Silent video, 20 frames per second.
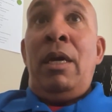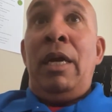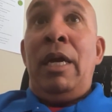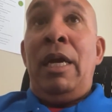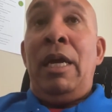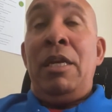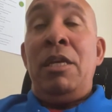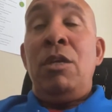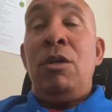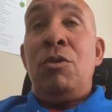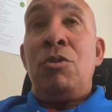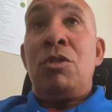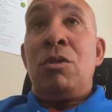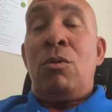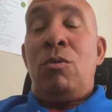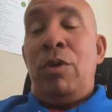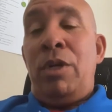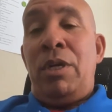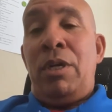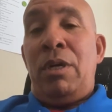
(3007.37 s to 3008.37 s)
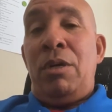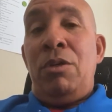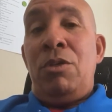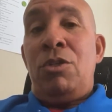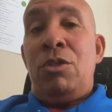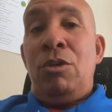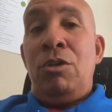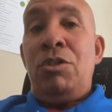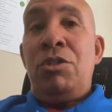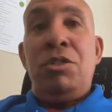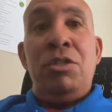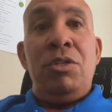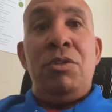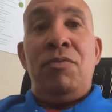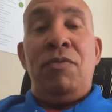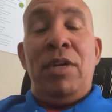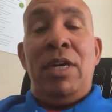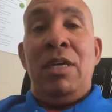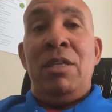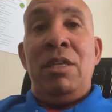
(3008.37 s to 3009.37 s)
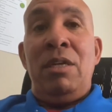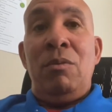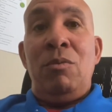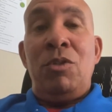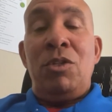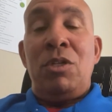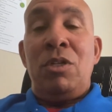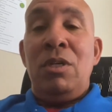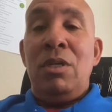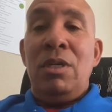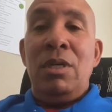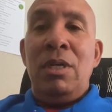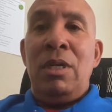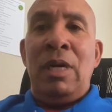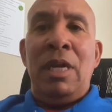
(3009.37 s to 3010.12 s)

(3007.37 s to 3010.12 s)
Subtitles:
And, some quick searches found that it was good.